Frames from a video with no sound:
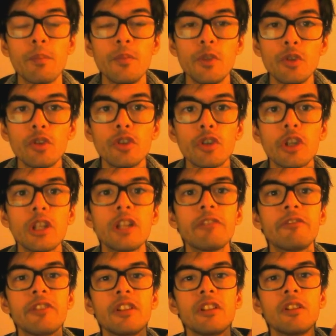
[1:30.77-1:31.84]
you're gonna
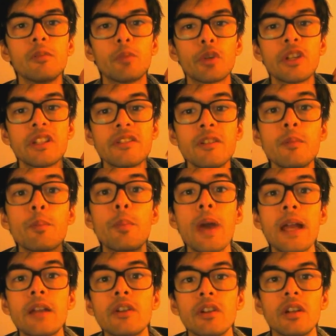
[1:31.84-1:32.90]
feel progressively
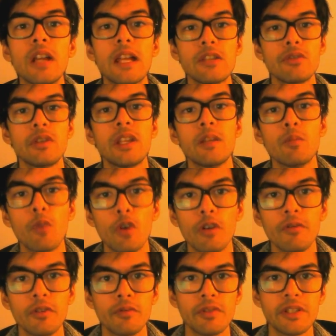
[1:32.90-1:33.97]
better as you get more of
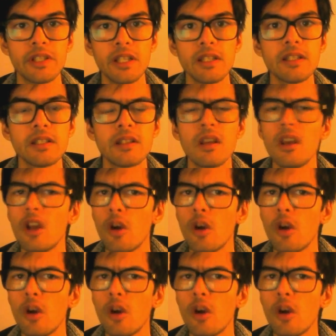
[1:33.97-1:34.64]
the resist.